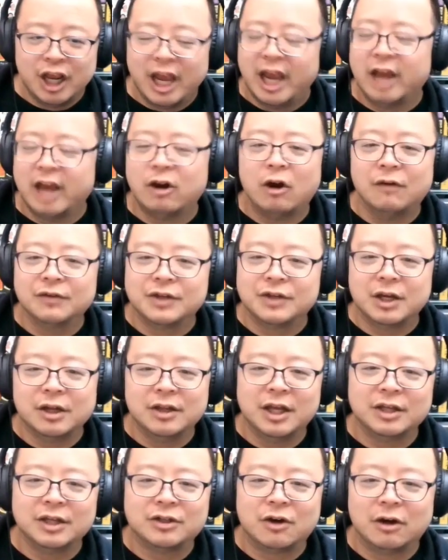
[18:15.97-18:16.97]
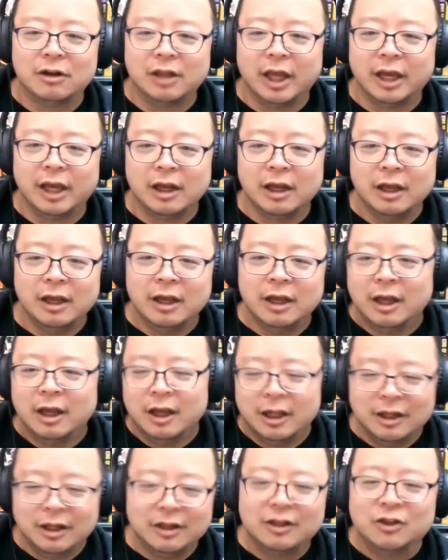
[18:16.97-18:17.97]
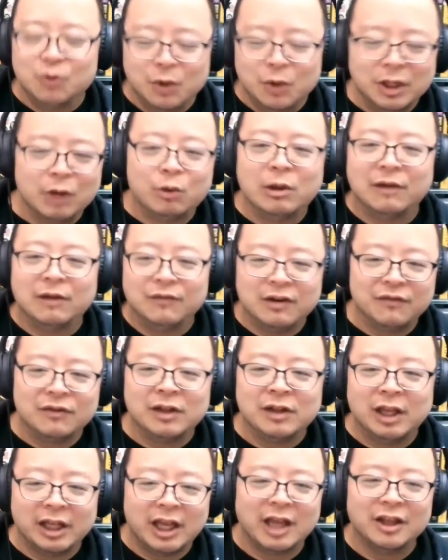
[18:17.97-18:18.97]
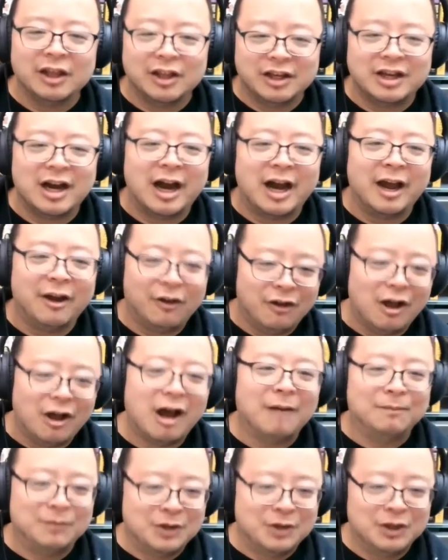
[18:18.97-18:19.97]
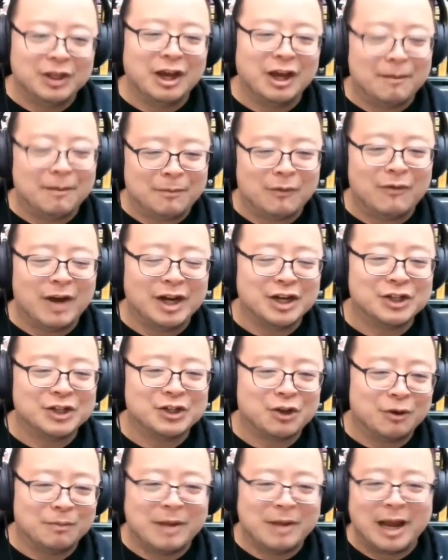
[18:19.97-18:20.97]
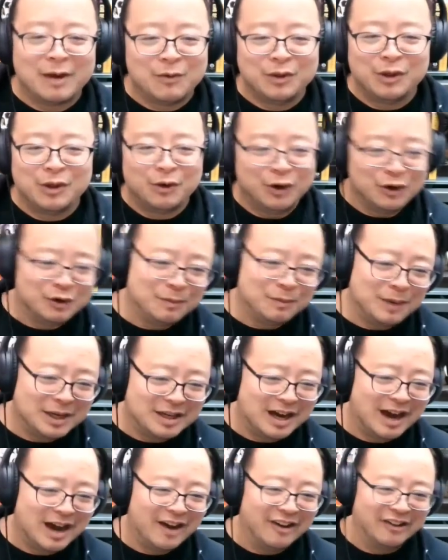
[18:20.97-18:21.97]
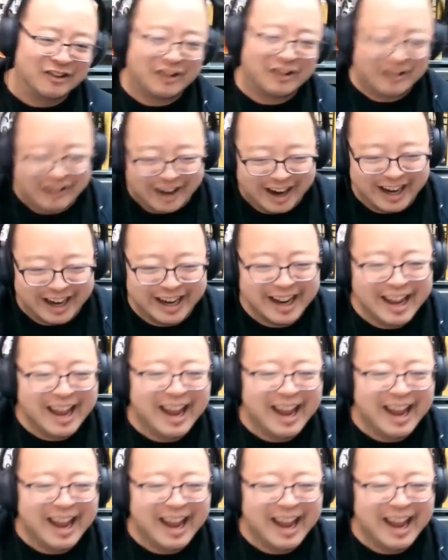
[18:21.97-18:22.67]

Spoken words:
and all of a sudden they started like doing the equivalent of clicking the dial up to the upper register back when there used to be dials, right?